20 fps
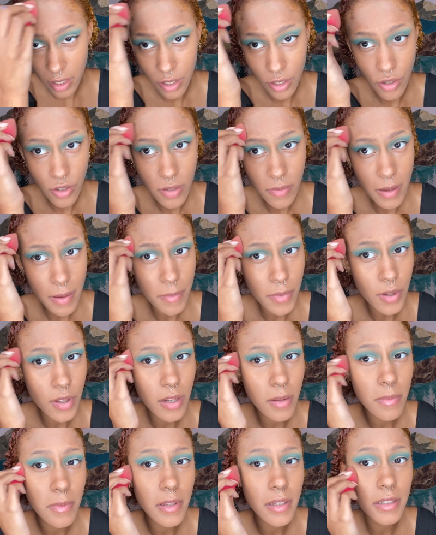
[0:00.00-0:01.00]
Use my
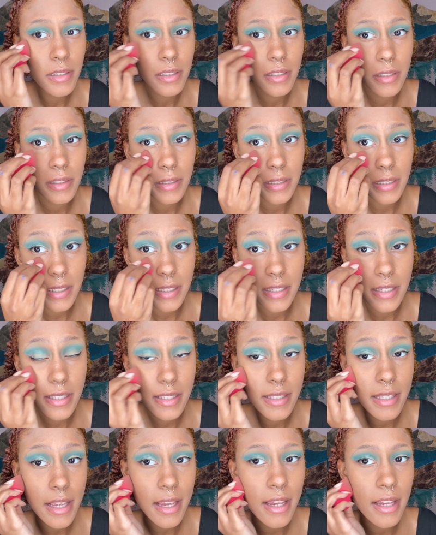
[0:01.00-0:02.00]
beauty blender to
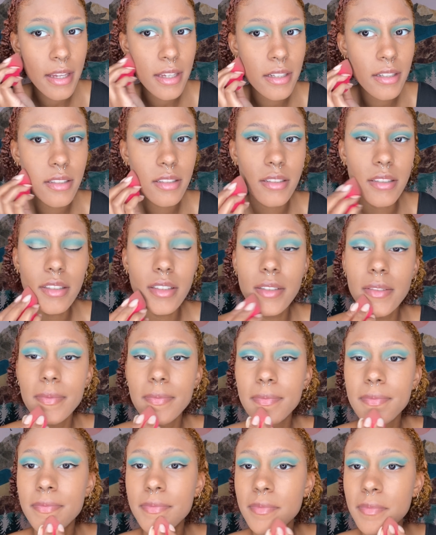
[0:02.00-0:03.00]
set.
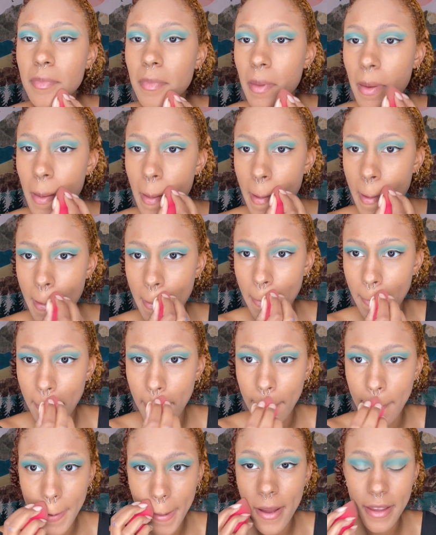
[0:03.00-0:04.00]
And I'm
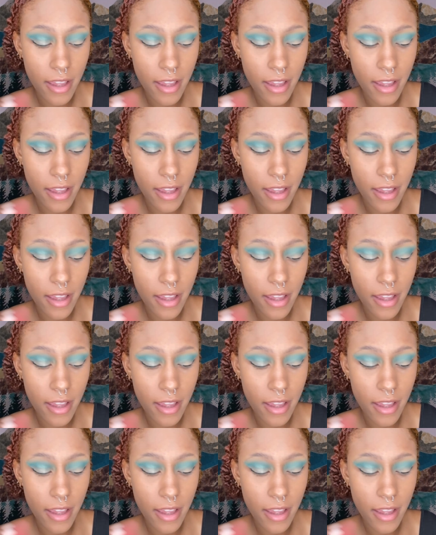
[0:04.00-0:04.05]
gonna.